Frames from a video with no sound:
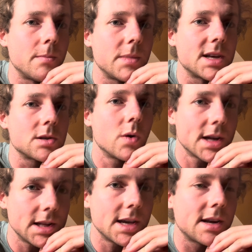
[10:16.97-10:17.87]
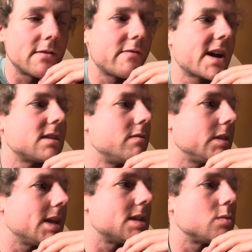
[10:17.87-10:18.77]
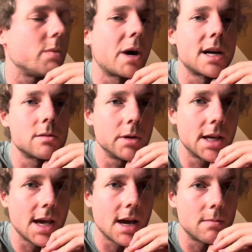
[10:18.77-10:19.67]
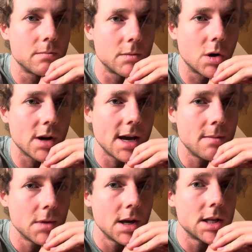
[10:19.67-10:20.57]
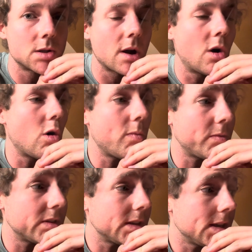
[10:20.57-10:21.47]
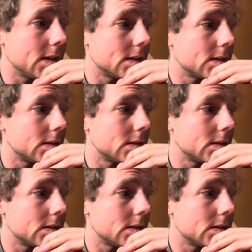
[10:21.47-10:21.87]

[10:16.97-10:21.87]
as quickly and effectively as we possibly can. Okay, so hopefully